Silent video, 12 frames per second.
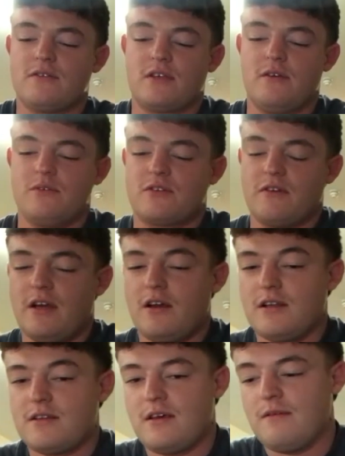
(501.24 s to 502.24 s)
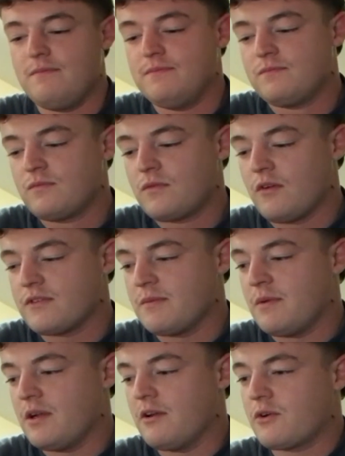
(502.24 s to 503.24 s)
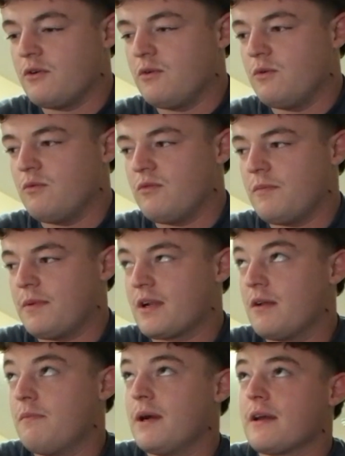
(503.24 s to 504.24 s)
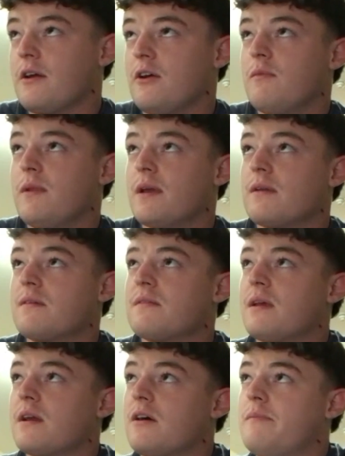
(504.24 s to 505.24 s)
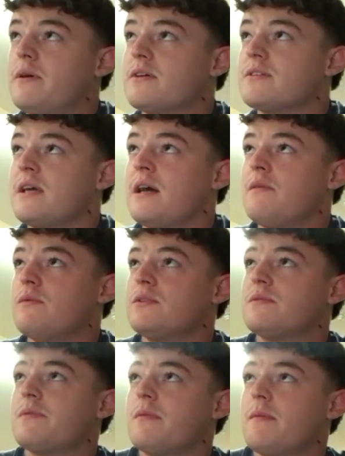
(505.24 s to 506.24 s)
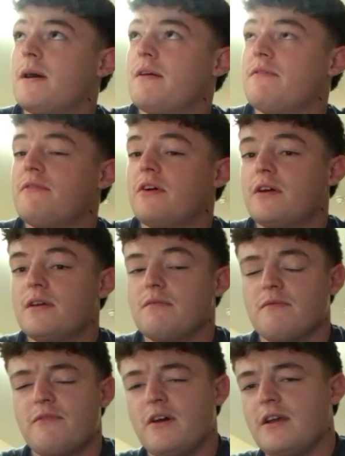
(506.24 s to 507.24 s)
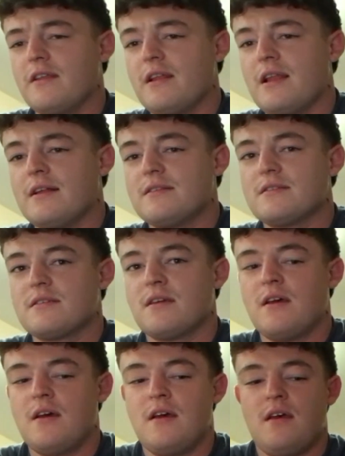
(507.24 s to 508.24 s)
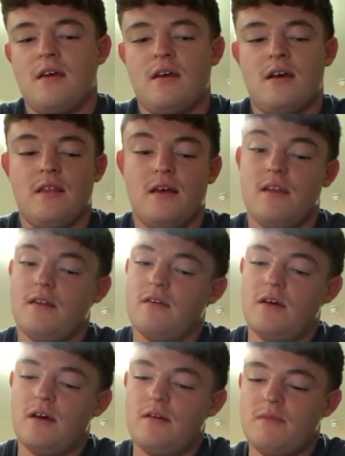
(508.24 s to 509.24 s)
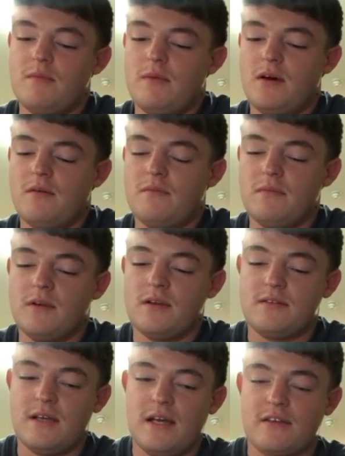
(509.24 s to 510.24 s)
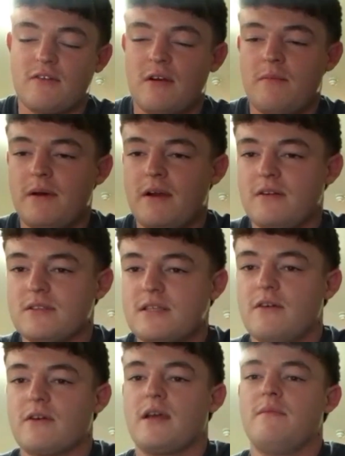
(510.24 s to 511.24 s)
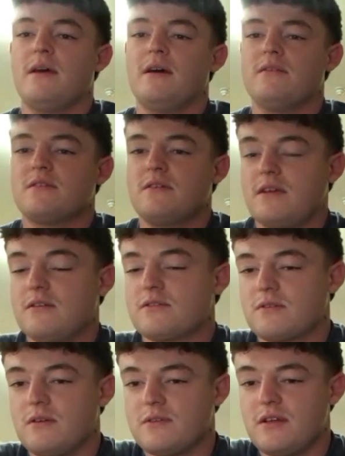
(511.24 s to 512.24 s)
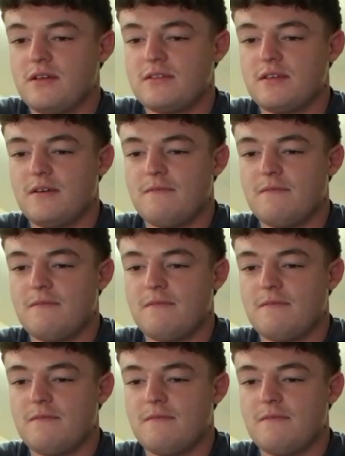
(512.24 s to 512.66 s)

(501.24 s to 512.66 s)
it was great. I'd obviously my local rugby club back at home. They got a bus down, which is probably about 30 of the lads, and then my mum, dad, grandparents, they all came down. So yeah, it was nice. Yeah.